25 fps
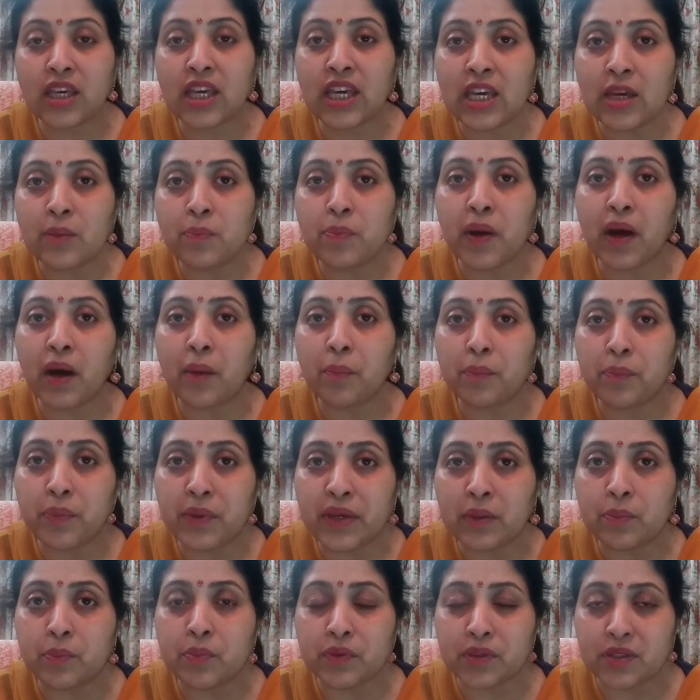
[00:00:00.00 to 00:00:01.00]
keep our
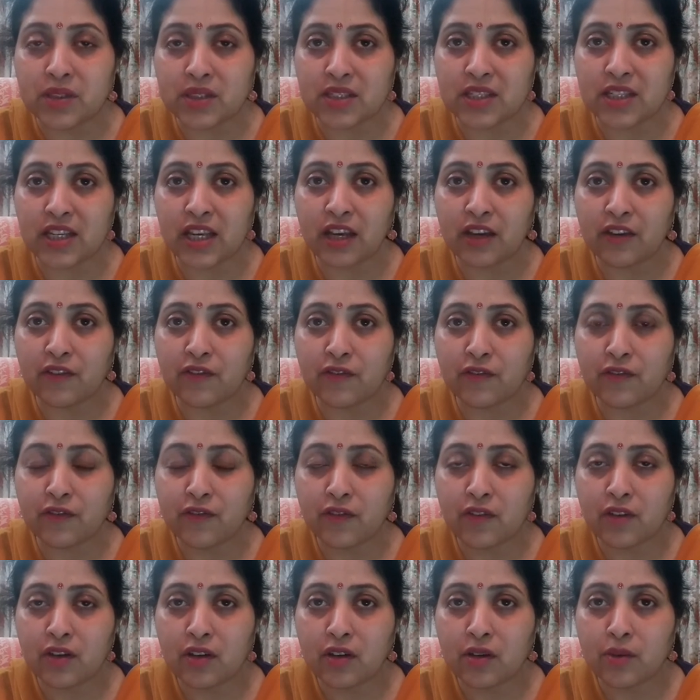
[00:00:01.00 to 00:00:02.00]
people
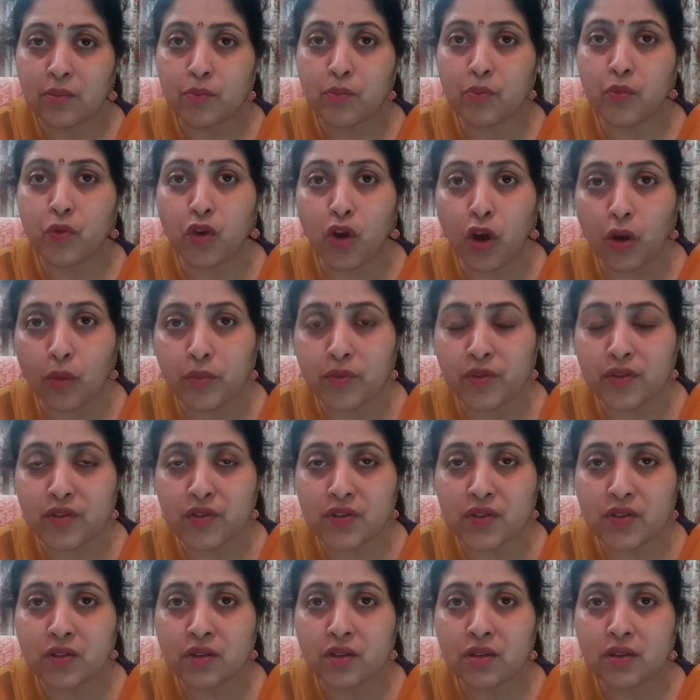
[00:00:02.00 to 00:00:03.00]
safe,
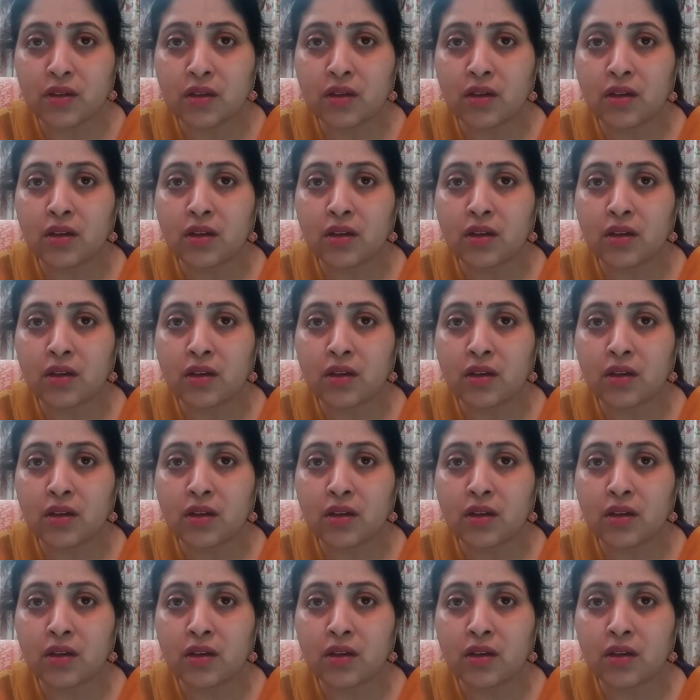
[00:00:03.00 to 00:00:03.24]
promise